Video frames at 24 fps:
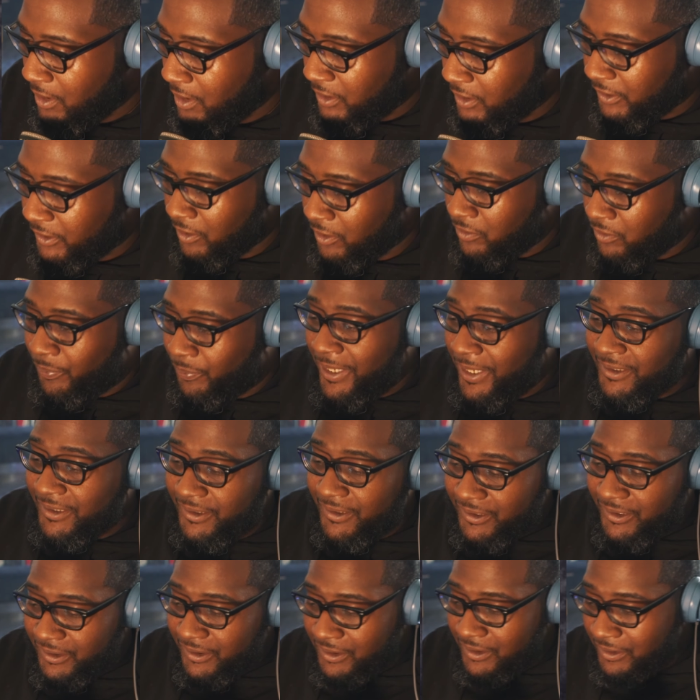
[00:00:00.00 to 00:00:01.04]
So pay
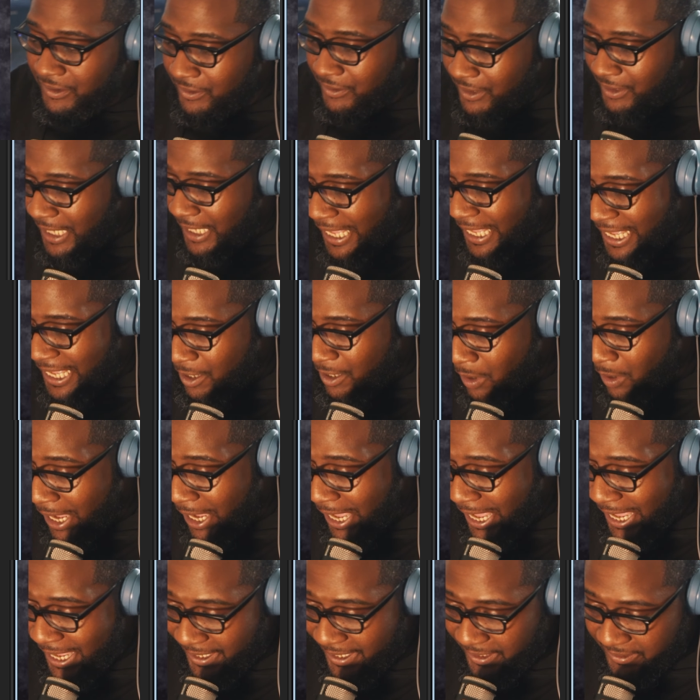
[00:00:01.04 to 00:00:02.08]
attention to how
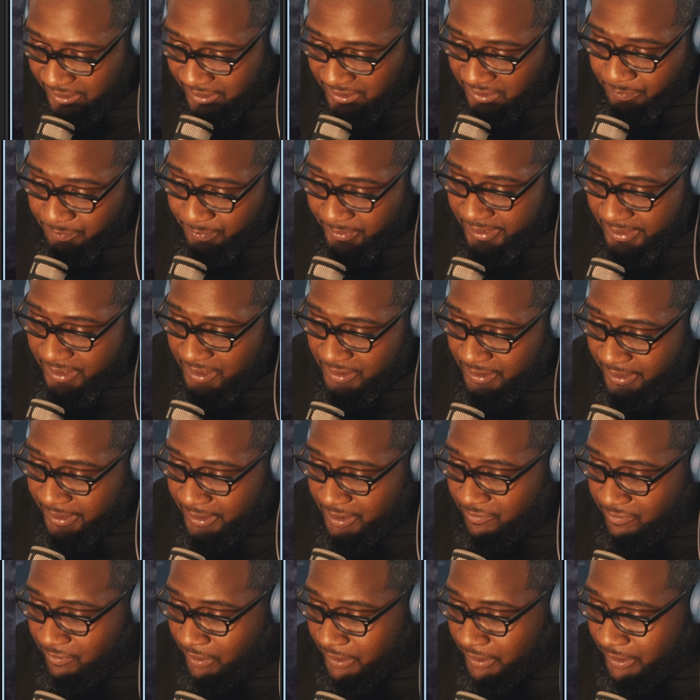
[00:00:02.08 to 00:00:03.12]
high this beat is
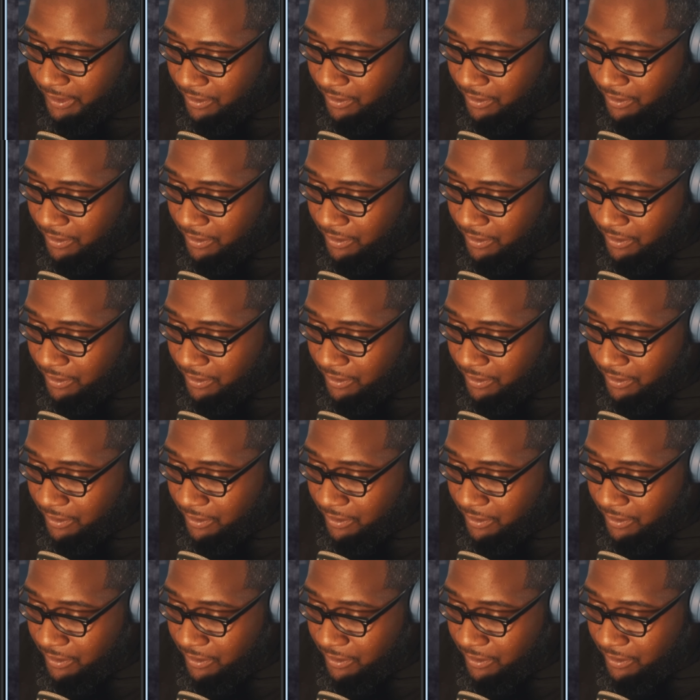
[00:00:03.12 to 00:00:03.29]
hitting right now.